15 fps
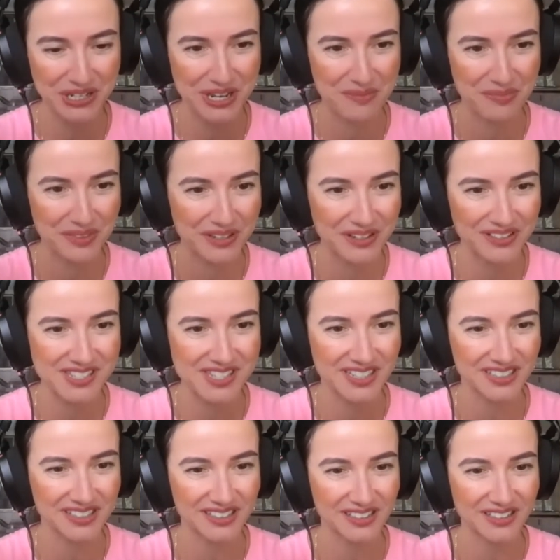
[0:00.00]
um, The Gut
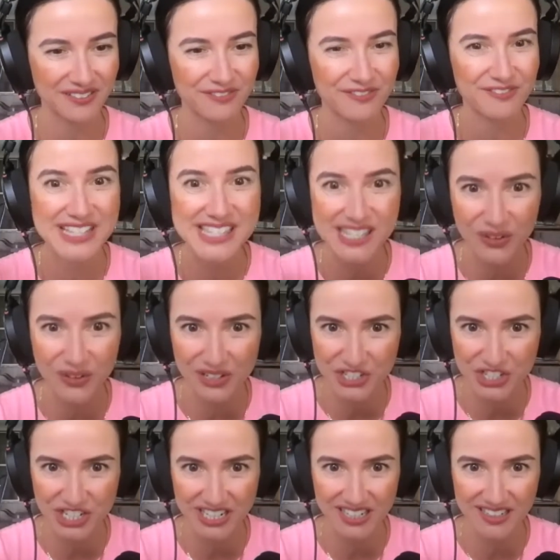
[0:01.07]
and
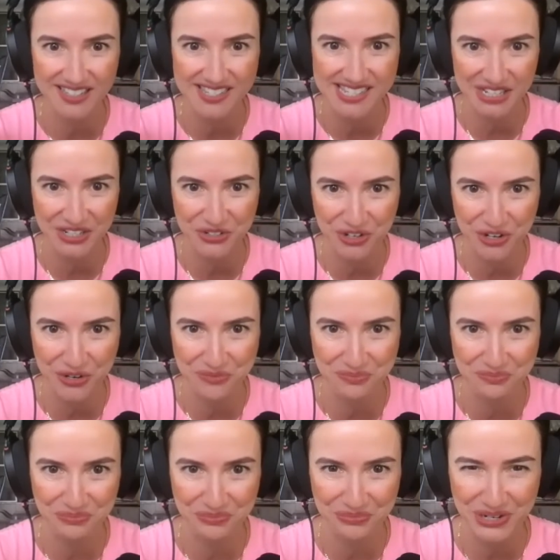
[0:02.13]
Physiology
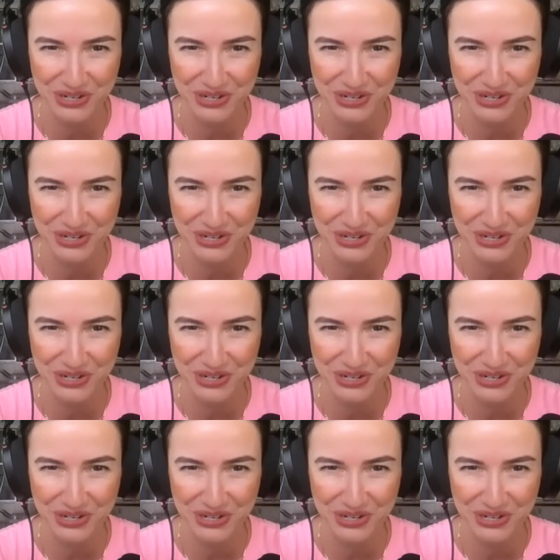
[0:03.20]
Syndrome,